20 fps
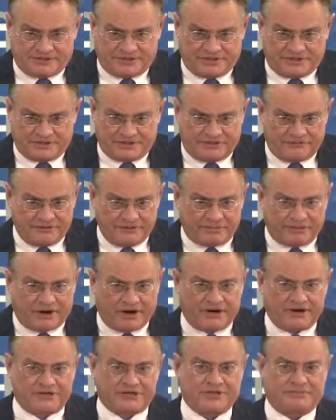So the Deauville
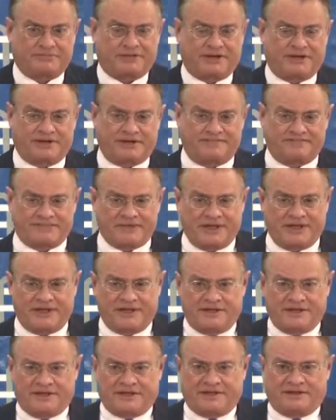Partnership on
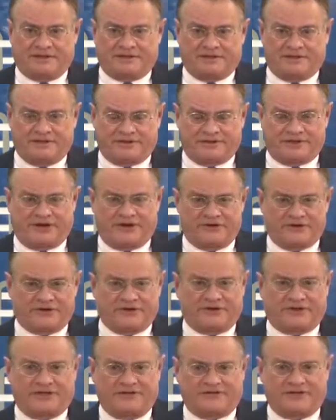the
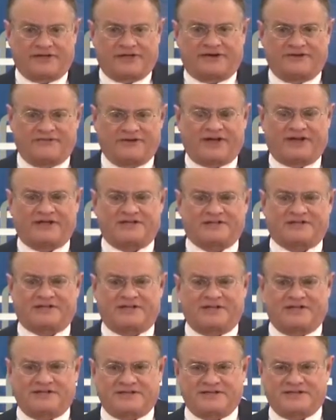donor giving
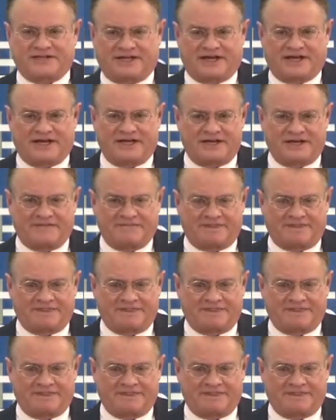advice side